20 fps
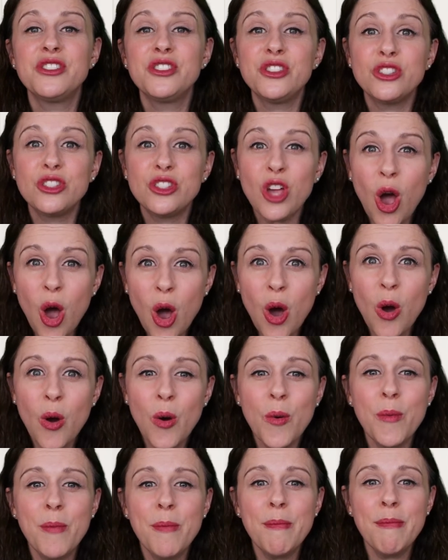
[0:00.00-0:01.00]

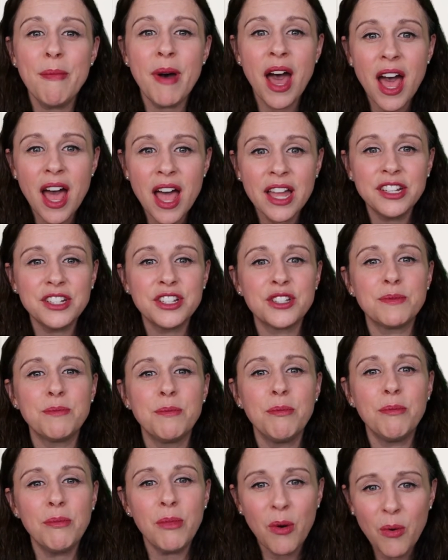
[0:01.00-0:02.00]
so much
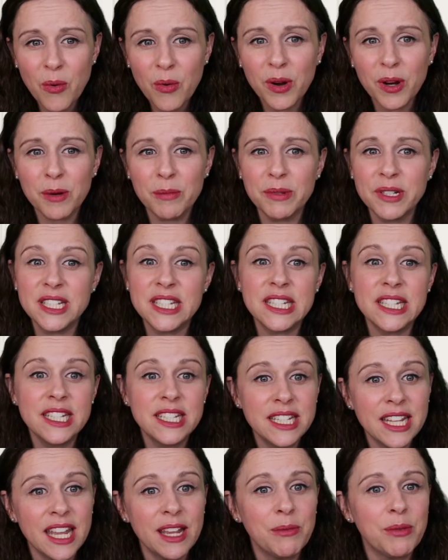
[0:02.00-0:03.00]
more, but
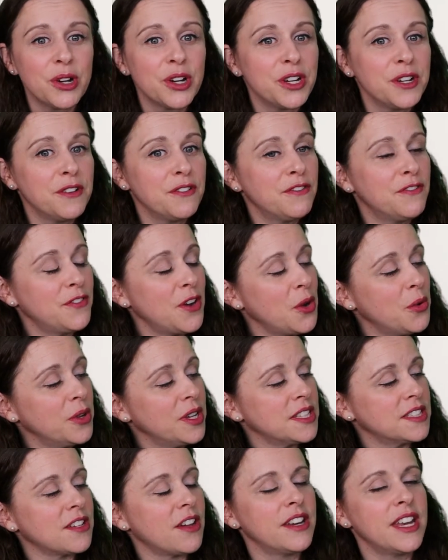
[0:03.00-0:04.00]
today we're going to
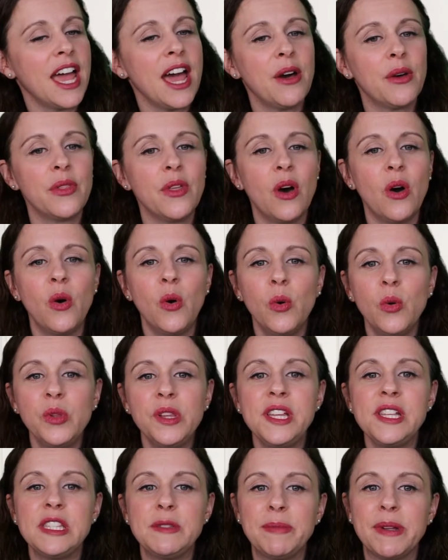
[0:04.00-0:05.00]
focus on how the
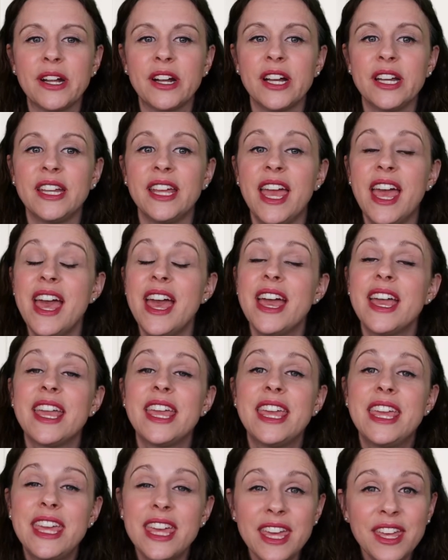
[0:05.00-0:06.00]
Holy Spirit
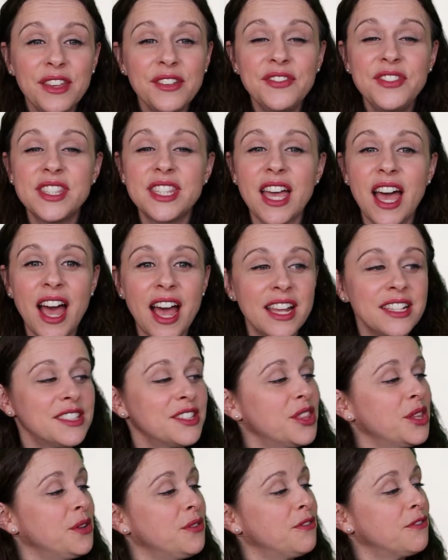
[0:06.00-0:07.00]
gives us
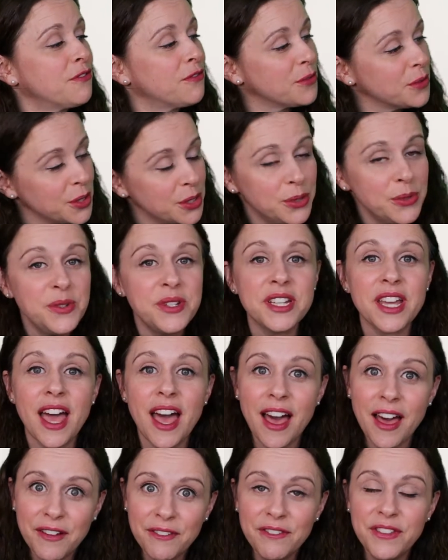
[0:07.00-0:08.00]
the fruit
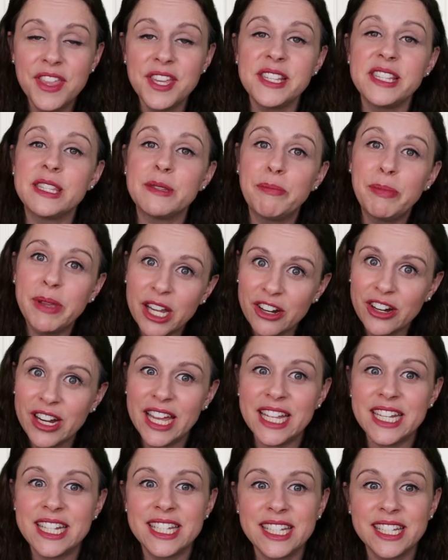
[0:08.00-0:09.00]
of the
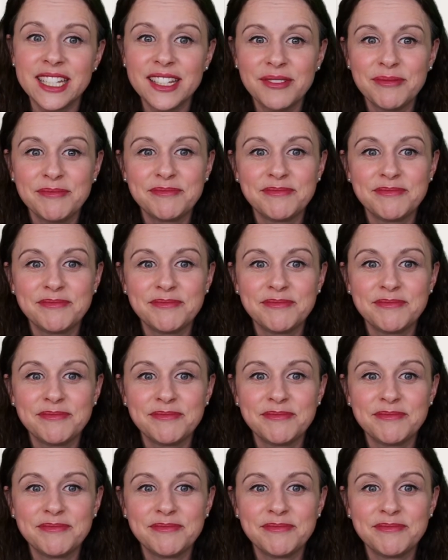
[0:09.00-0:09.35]
Spirit.